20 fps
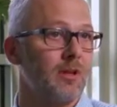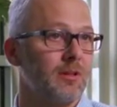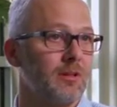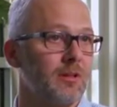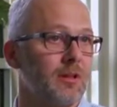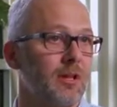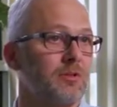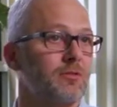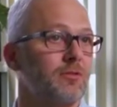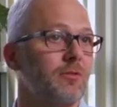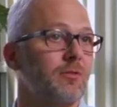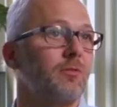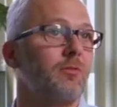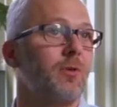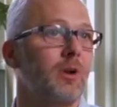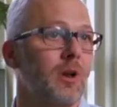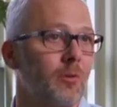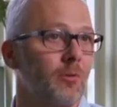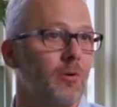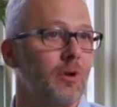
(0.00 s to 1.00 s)
the nature of
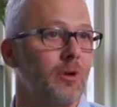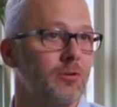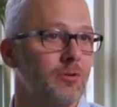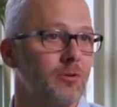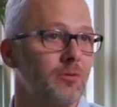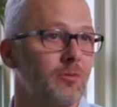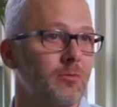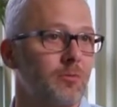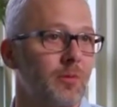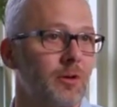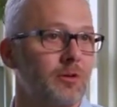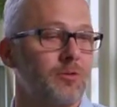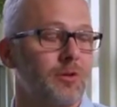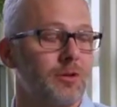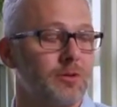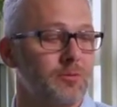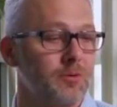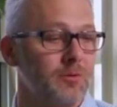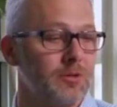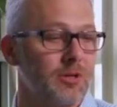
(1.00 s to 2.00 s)
what I want to do with my
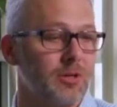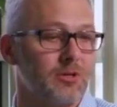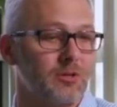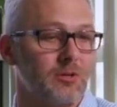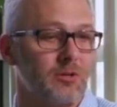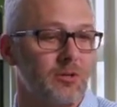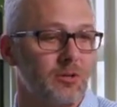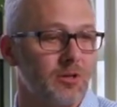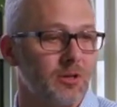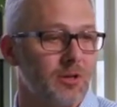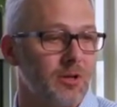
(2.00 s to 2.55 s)
transportation?